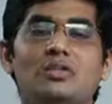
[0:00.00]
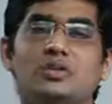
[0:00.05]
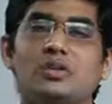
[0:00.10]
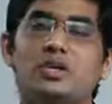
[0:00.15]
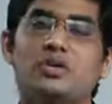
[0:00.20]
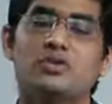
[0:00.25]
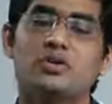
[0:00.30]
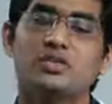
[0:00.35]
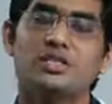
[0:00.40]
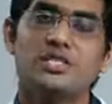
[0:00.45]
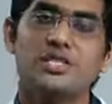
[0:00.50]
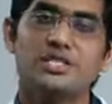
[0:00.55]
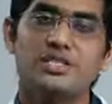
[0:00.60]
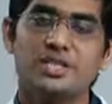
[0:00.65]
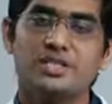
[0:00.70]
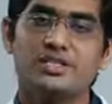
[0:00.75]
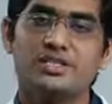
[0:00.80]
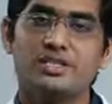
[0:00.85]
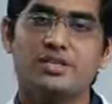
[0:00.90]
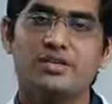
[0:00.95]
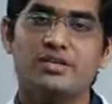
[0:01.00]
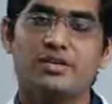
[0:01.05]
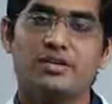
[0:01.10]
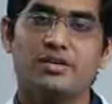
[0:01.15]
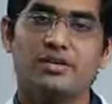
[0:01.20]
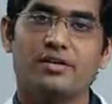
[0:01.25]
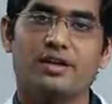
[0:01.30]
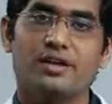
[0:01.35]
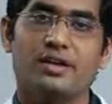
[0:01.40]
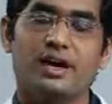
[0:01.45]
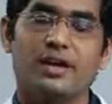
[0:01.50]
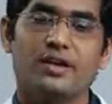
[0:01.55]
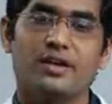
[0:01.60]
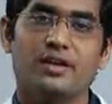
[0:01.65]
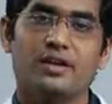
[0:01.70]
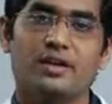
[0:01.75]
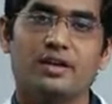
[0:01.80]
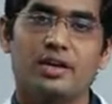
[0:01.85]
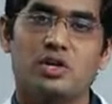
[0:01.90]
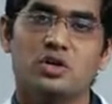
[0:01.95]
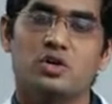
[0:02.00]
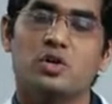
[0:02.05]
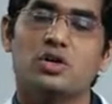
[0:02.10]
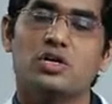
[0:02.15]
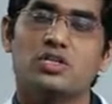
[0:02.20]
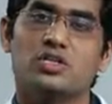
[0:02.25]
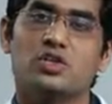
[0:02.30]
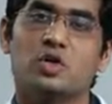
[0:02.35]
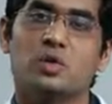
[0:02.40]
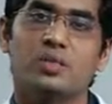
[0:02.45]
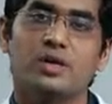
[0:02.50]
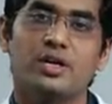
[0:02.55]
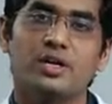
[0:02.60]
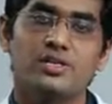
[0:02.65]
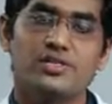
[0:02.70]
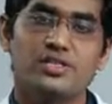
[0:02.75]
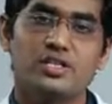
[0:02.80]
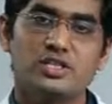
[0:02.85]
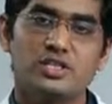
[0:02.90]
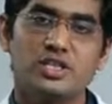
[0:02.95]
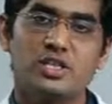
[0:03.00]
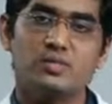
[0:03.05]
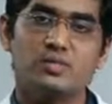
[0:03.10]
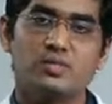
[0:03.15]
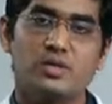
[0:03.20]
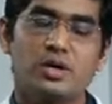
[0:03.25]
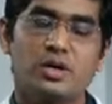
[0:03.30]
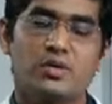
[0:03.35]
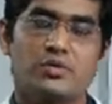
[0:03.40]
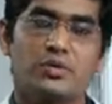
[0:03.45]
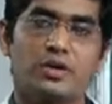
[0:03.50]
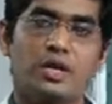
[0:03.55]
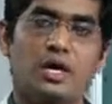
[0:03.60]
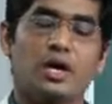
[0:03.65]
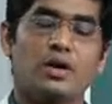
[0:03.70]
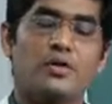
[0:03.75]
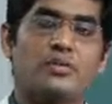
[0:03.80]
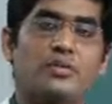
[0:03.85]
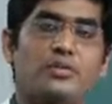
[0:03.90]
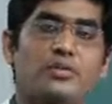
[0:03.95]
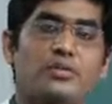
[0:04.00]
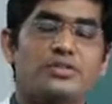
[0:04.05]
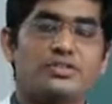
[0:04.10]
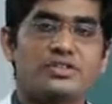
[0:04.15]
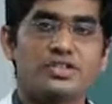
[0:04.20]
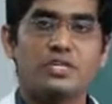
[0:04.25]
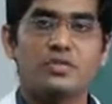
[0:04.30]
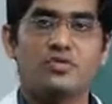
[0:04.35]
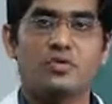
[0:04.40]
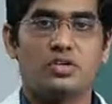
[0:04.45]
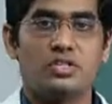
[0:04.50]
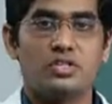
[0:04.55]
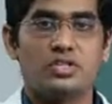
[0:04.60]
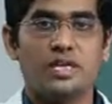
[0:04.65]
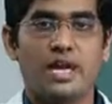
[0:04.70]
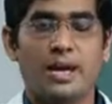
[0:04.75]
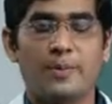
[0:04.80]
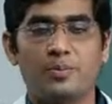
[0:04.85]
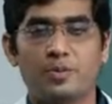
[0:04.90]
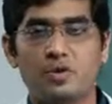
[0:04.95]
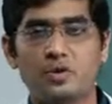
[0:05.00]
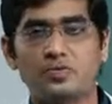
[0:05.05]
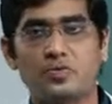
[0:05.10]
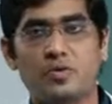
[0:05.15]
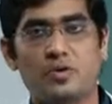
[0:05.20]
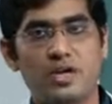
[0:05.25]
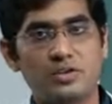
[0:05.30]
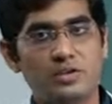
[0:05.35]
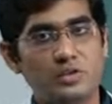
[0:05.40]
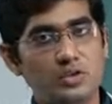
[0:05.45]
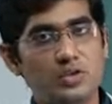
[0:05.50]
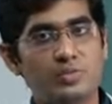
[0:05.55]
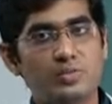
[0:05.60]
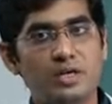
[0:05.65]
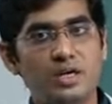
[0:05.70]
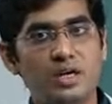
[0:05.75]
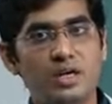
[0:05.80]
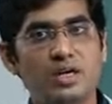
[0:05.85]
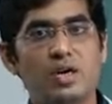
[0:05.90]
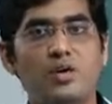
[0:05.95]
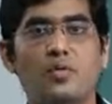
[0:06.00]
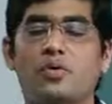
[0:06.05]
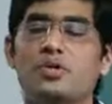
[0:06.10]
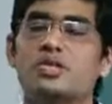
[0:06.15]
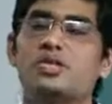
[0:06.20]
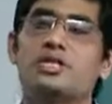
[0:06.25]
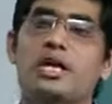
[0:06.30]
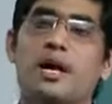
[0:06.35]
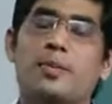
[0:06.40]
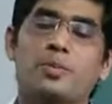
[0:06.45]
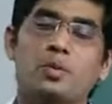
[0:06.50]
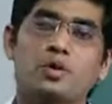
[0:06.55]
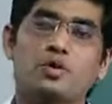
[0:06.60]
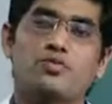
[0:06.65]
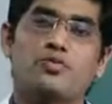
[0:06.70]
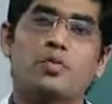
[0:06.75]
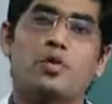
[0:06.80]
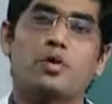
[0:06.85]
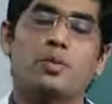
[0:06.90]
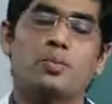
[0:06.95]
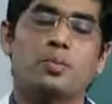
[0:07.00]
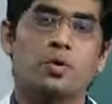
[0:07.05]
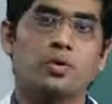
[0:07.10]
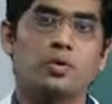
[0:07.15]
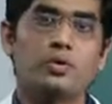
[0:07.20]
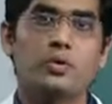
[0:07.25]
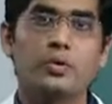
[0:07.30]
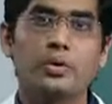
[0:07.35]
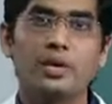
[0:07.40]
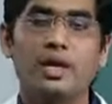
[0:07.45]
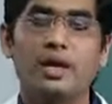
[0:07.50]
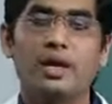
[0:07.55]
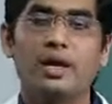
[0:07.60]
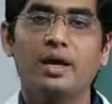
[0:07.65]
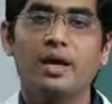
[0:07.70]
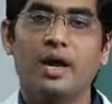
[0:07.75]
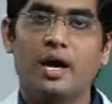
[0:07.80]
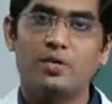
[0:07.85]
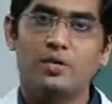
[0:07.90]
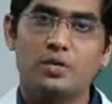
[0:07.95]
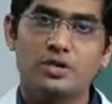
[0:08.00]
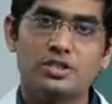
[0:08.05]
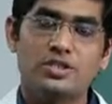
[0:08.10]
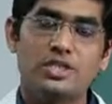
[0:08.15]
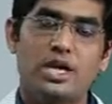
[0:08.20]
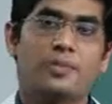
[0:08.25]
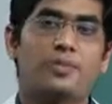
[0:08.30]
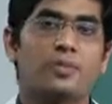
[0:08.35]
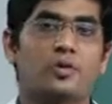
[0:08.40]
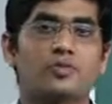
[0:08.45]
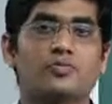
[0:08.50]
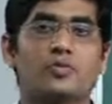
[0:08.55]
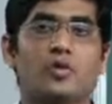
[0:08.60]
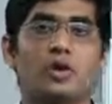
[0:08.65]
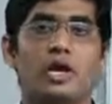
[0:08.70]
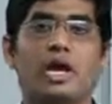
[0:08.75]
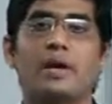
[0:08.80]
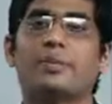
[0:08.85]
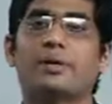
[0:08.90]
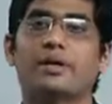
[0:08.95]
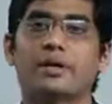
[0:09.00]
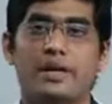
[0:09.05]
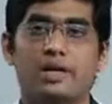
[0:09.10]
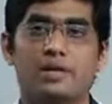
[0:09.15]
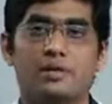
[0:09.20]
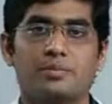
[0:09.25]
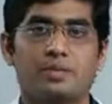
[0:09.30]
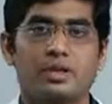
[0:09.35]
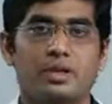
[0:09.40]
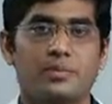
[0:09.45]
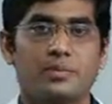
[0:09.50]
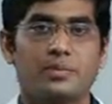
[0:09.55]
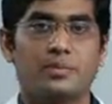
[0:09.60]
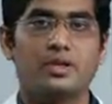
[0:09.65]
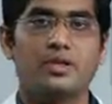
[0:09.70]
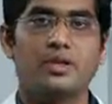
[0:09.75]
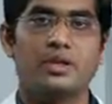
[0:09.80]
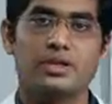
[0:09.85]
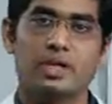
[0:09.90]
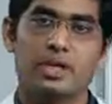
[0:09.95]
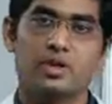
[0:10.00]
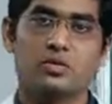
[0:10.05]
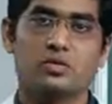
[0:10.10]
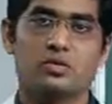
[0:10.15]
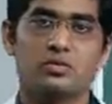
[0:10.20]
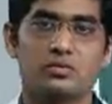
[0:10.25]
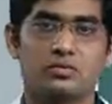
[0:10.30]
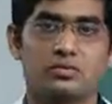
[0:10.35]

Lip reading: So it was a discussion regarding introduction of renal system. We have seen what is the approach for azotemia, what is the approach for proteinuria, and what is the approach for hyperkalemia. Thank you.